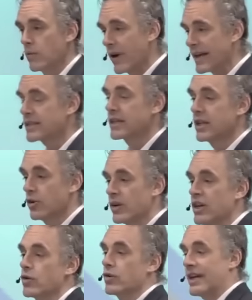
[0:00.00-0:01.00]

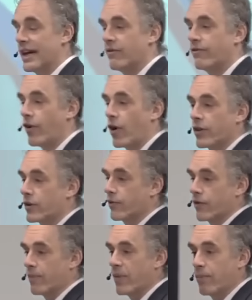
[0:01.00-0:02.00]
rescuing your dead father
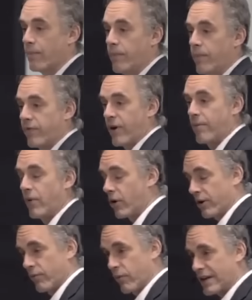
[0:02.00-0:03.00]

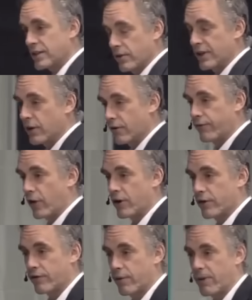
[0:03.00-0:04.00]
or rescuing your
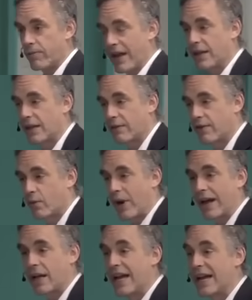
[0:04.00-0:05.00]
father from the belly of the
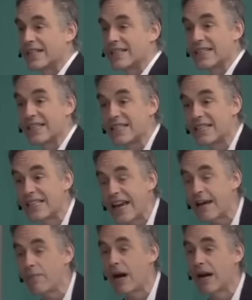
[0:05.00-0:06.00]
whale. It's the
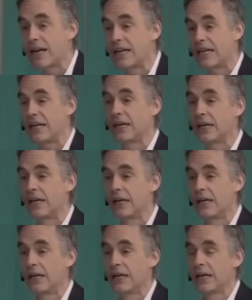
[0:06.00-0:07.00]
same idea,
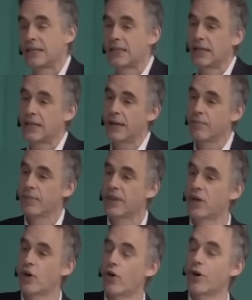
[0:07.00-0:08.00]
is that the
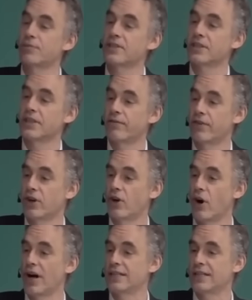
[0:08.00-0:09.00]
corpses of the
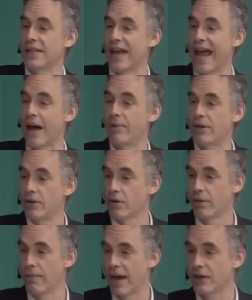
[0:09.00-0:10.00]
gods inhabit
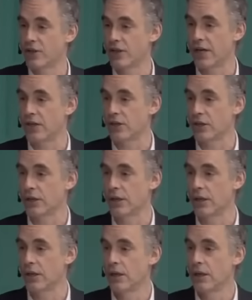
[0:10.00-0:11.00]
your imagination.
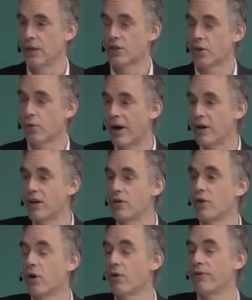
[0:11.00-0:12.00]
So where do you
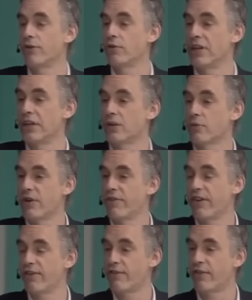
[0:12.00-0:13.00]
go if you need to
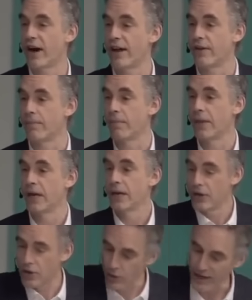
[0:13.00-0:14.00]
revivify them?
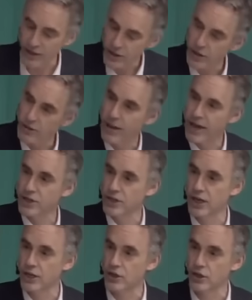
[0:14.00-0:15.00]
You go into your
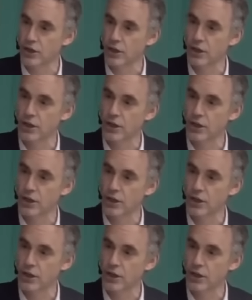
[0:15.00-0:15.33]
imagination.